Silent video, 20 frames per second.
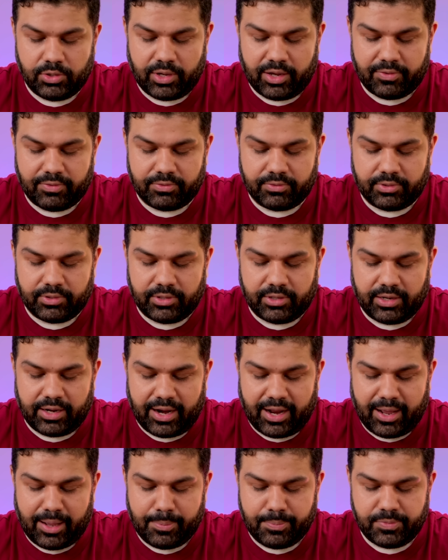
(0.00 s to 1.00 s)
you have
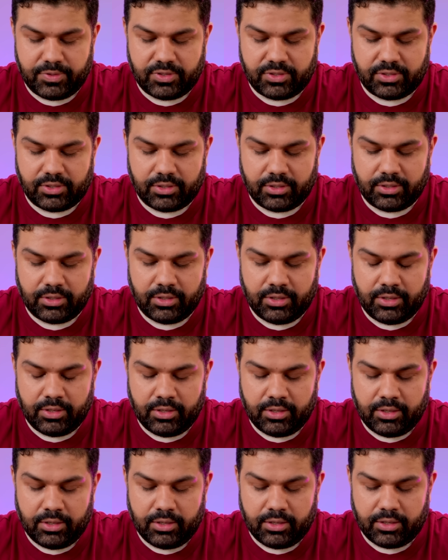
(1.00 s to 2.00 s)
grams,
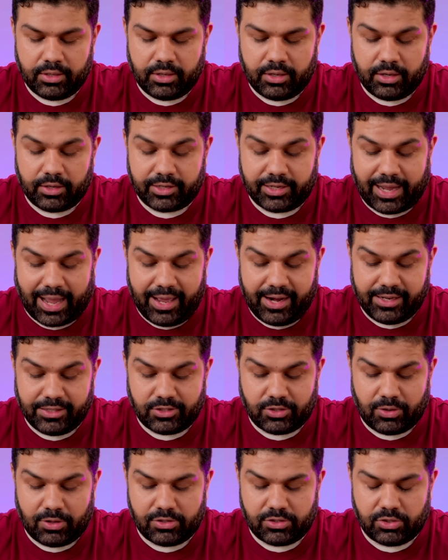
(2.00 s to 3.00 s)

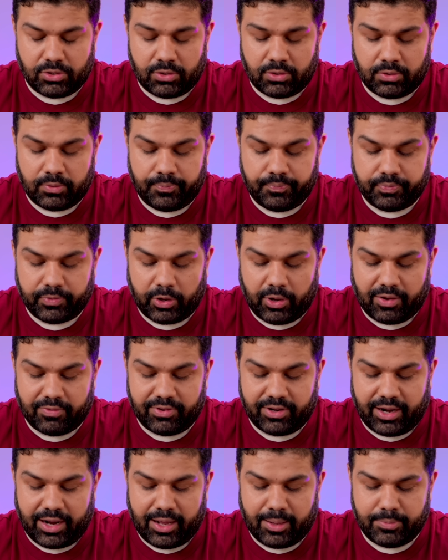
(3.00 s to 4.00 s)
carats also. You have
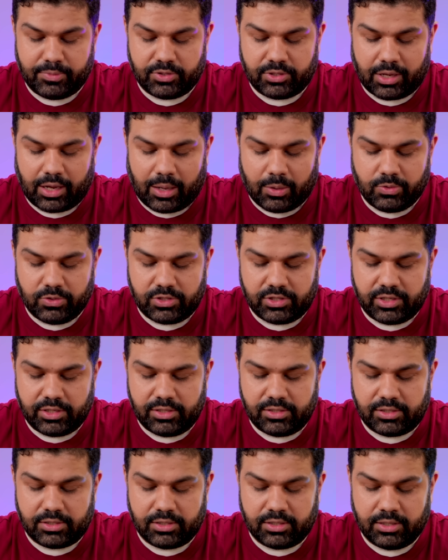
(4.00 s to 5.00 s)
grams,
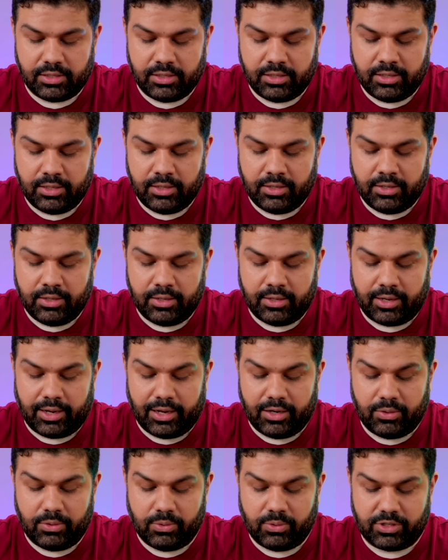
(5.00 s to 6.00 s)
ounces. I
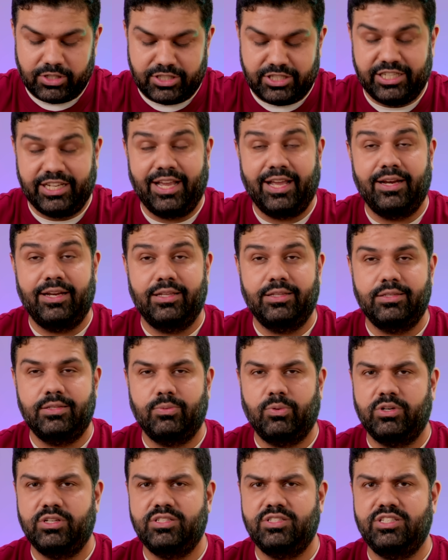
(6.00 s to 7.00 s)
don't know what GN is.
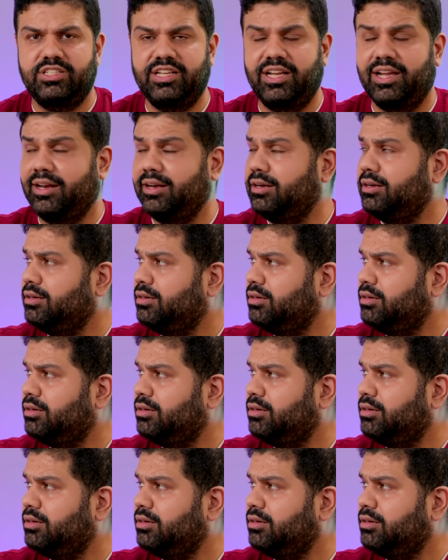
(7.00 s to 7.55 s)
What is GN?